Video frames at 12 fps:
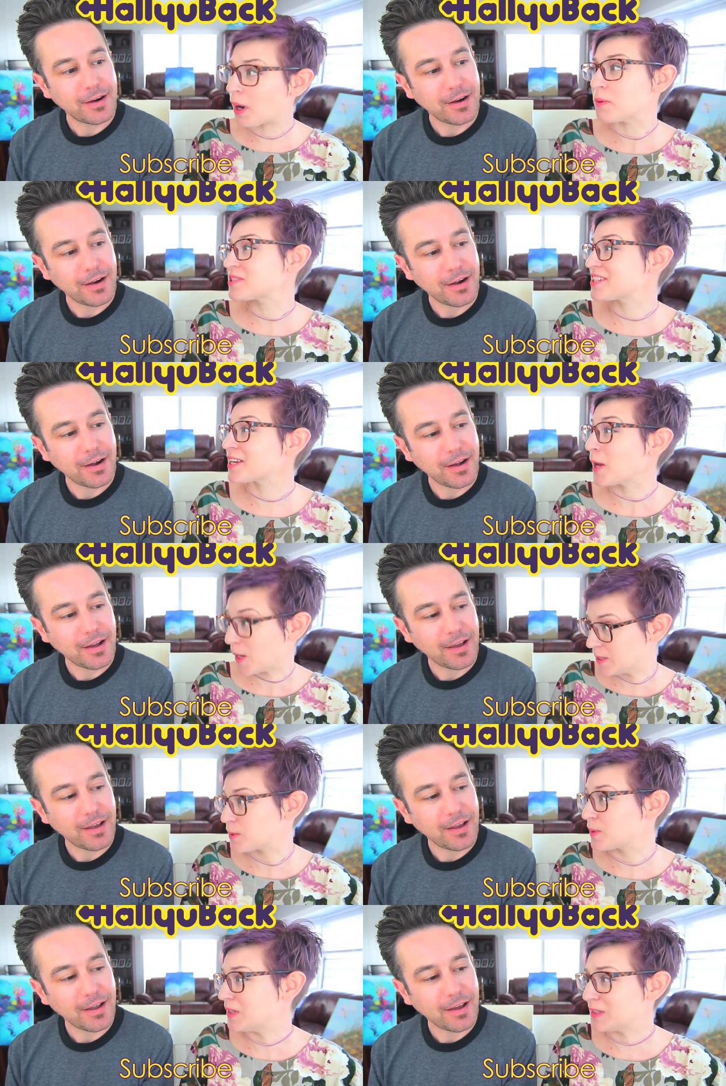Speaker 1: posted
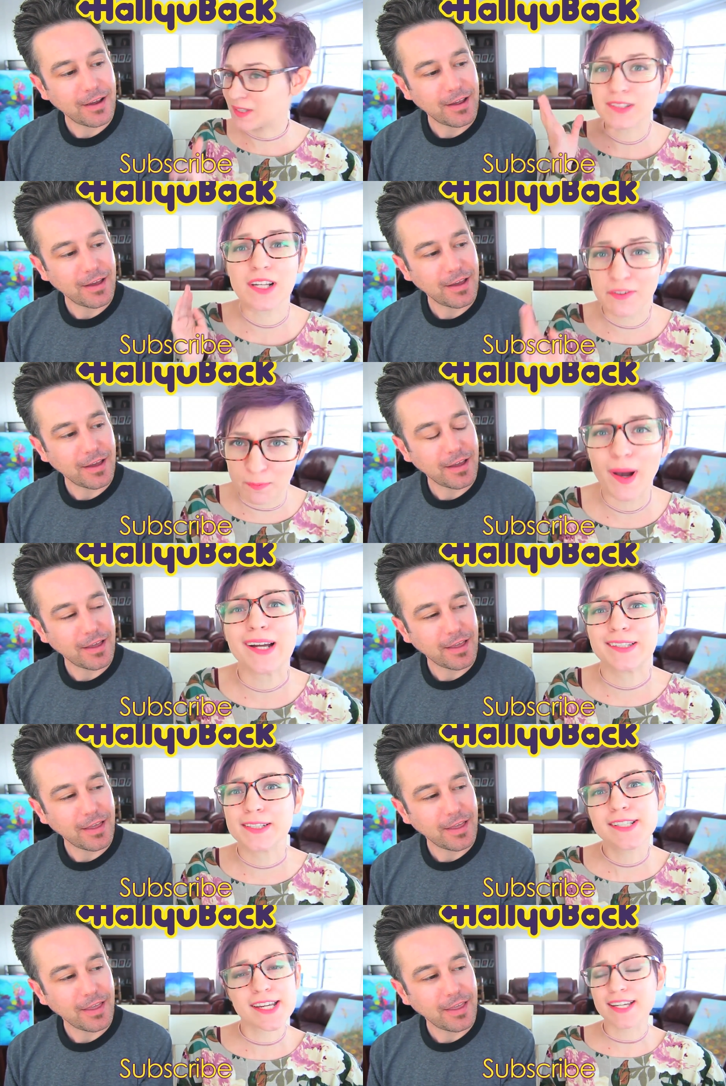on Twitter that they bought
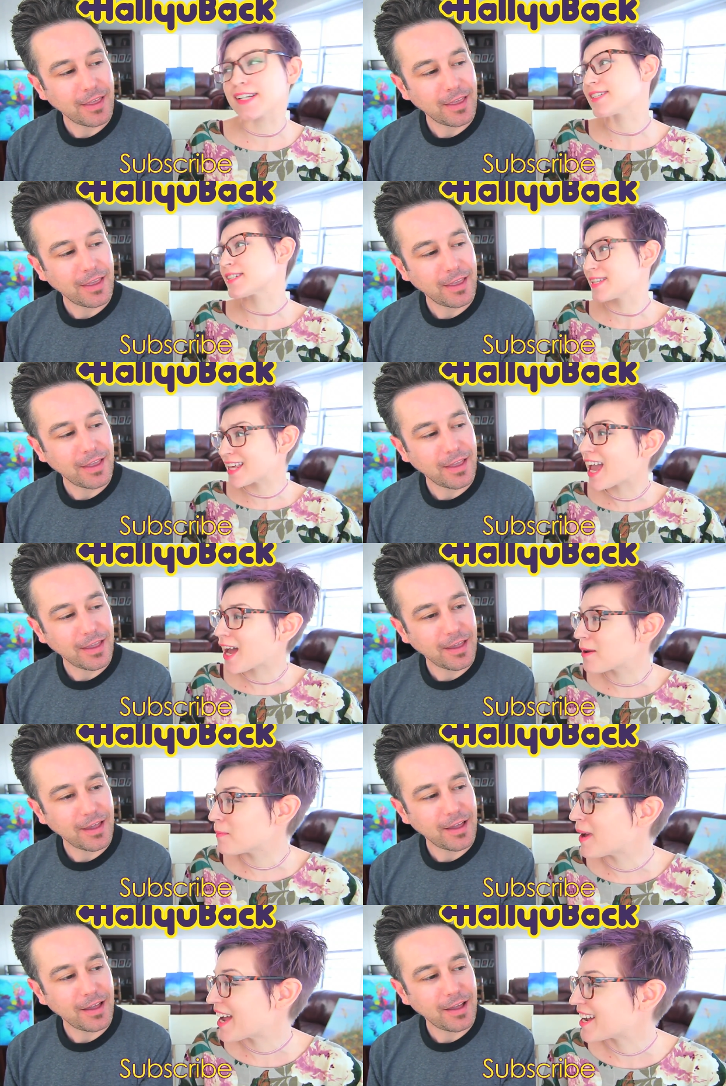their ticket to the
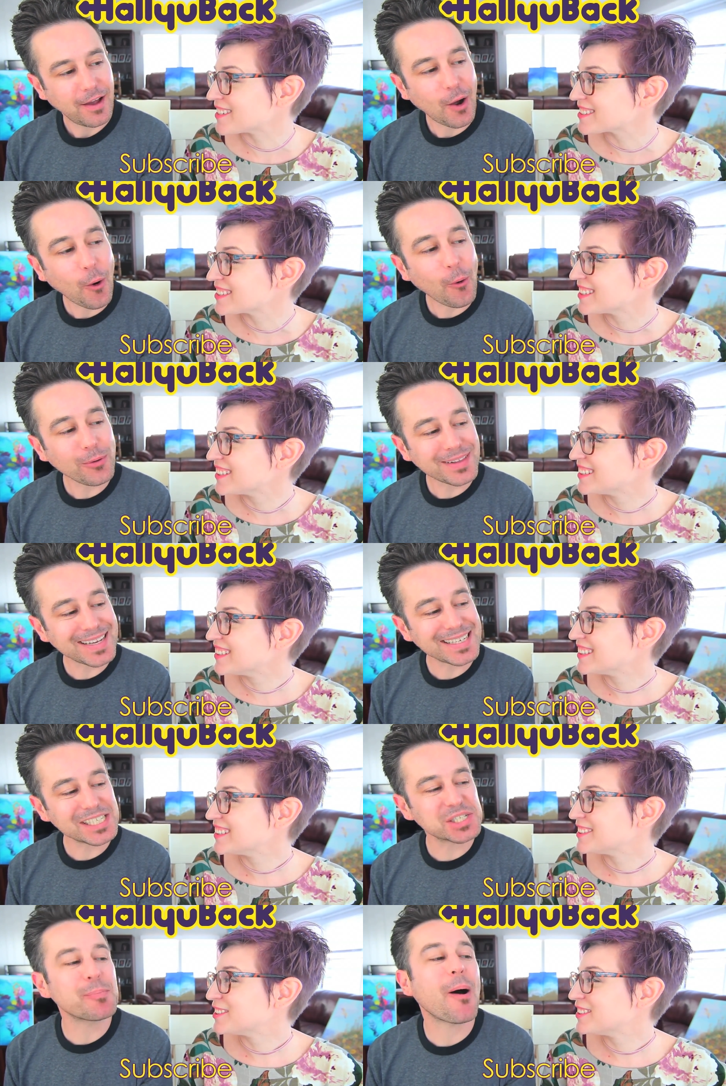A M As.
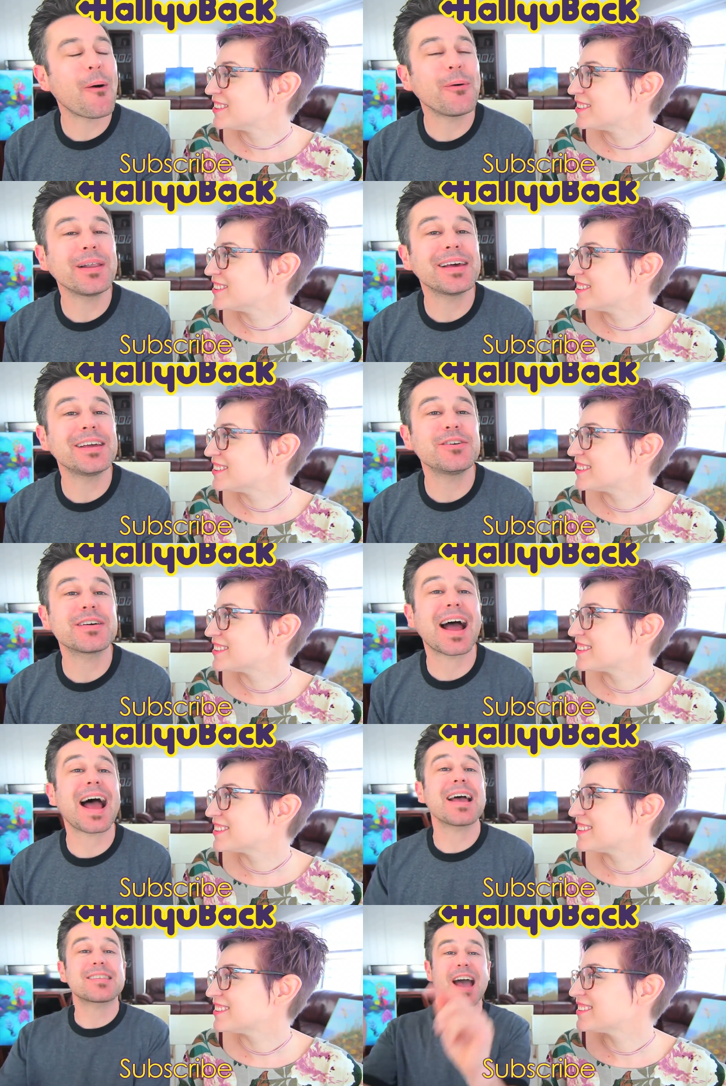
Speaker 2: Holy schmoly, you
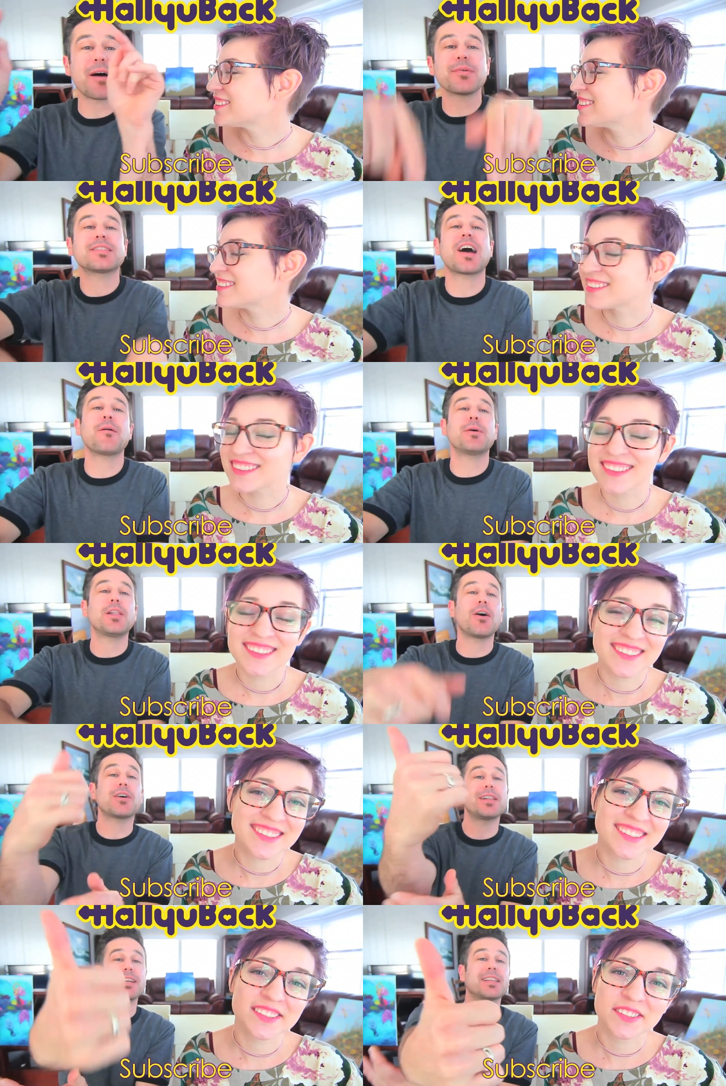guys. Comments down
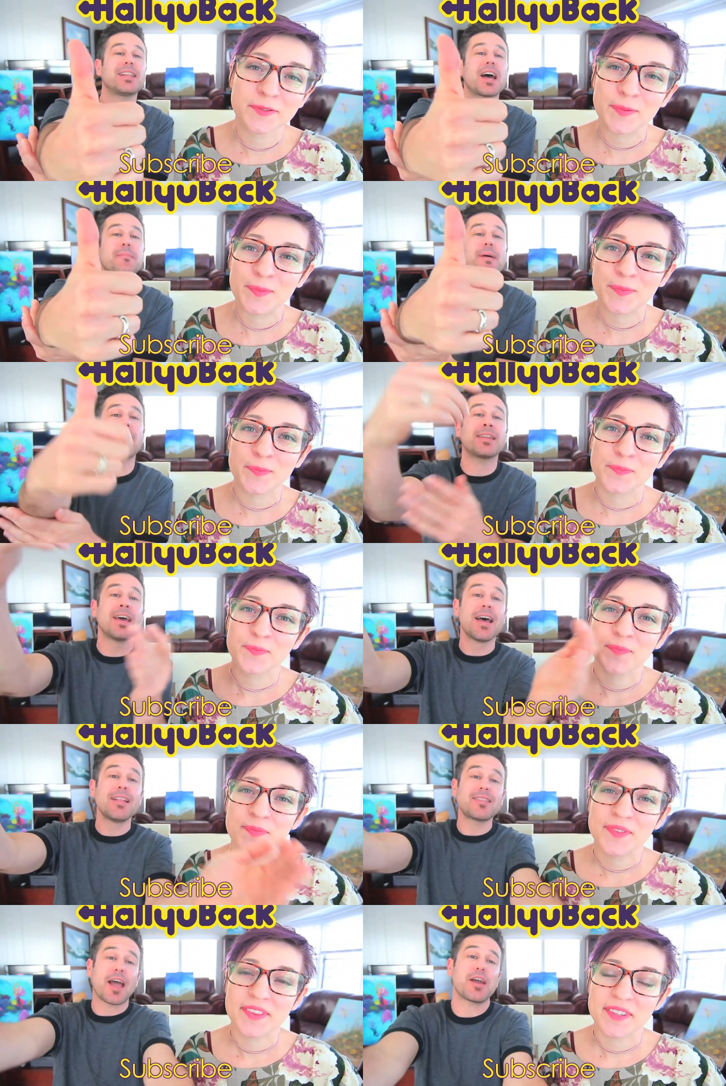below. Click the like button.
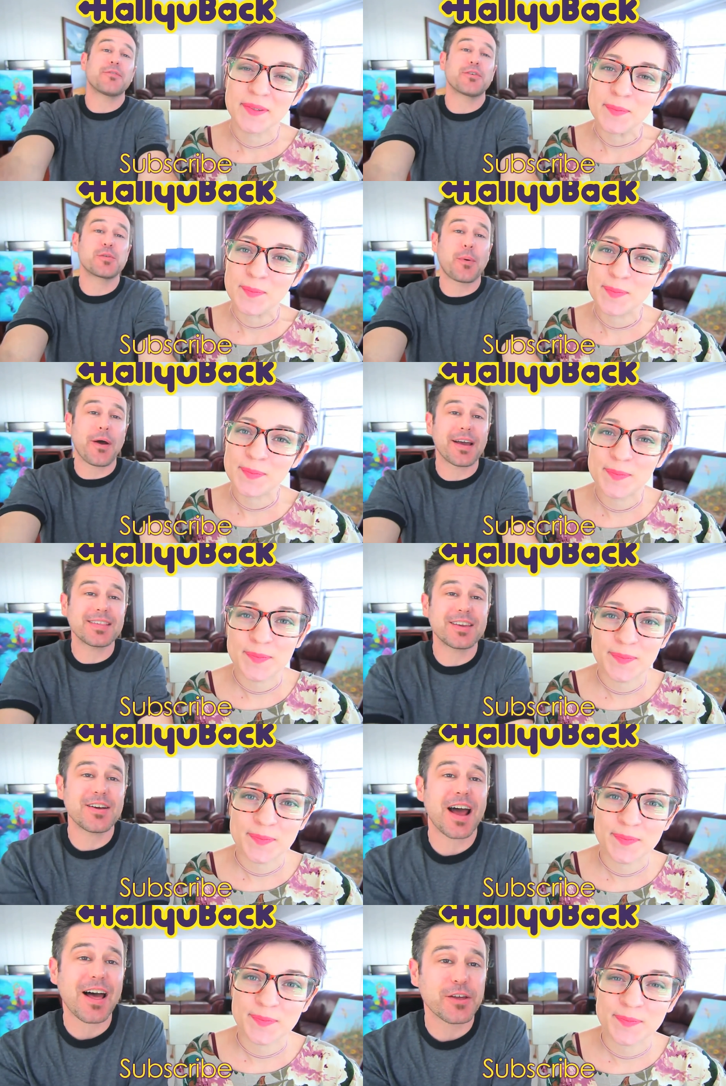Thank you for supporting us
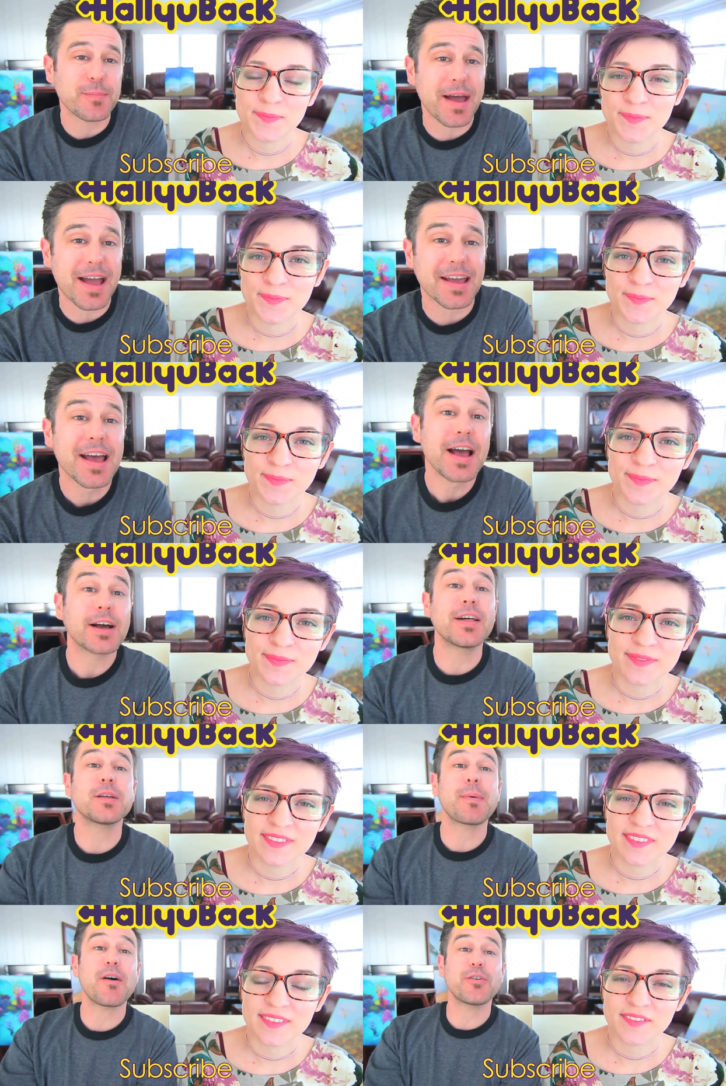here at Hollyback Back.
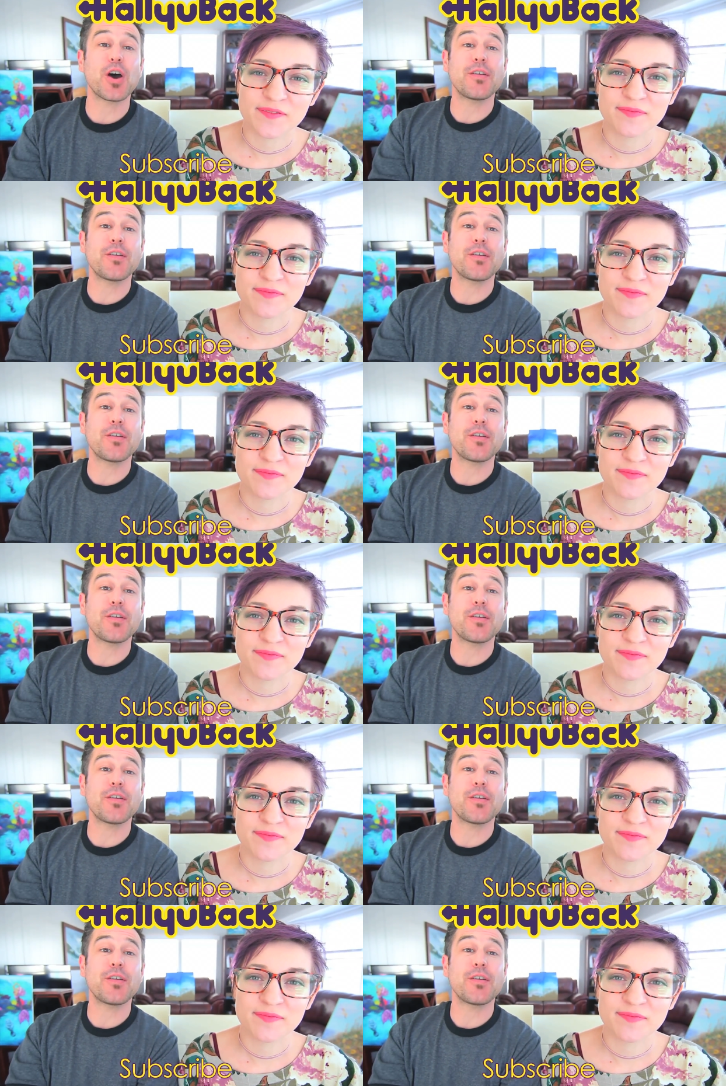Click the bell for